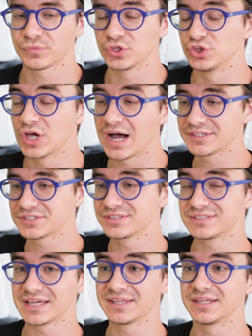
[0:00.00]
not to
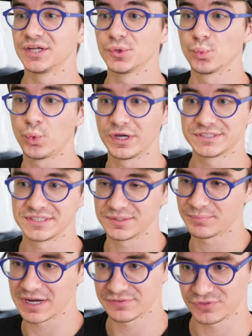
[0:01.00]
say that it wasn't
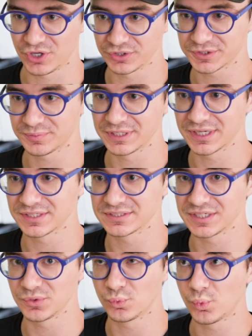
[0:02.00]
my fault, because
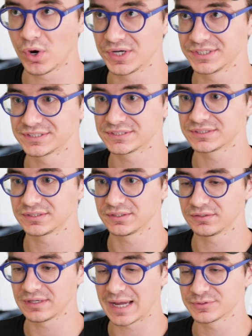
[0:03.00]
it was
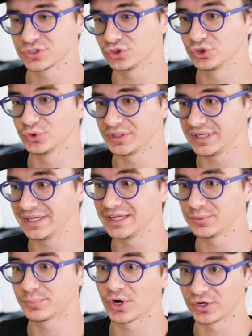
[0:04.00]
absolutely
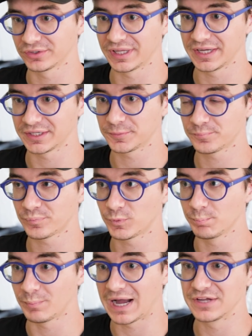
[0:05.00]
in part like
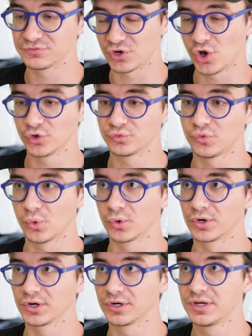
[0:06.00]
my fault
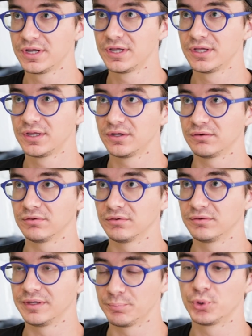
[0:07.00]
for
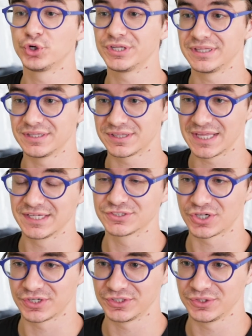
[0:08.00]
putting things
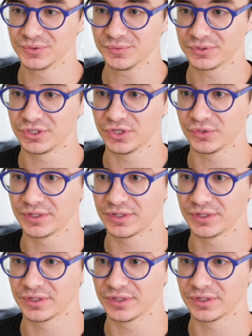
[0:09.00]
on you, you know,